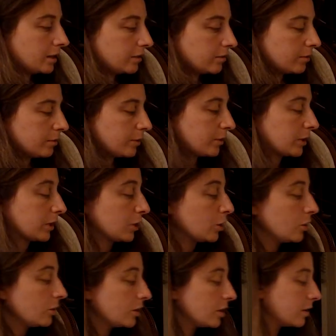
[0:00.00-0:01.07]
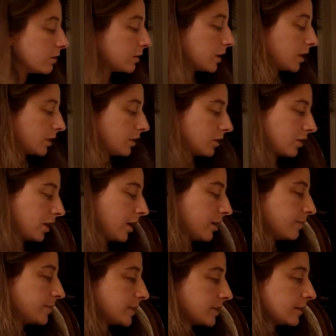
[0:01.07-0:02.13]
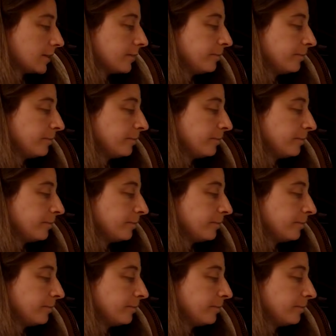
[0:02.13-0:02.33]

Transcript: leaving me with a unit of kilograms.